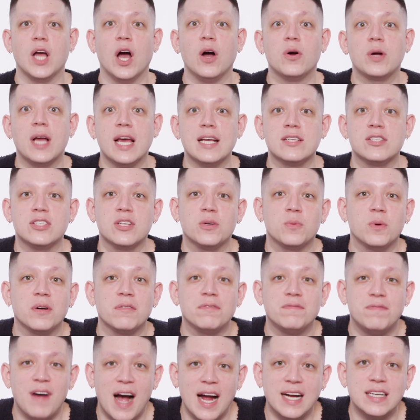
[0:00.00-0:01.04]
Okay, so we're
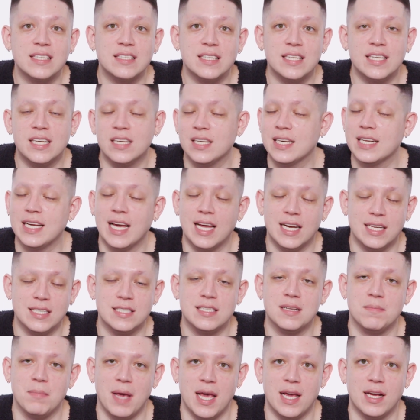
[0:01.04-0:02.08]
finally gonna get
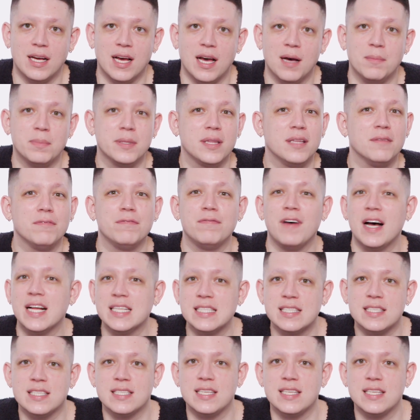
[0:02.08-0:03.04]
into makeup, the fun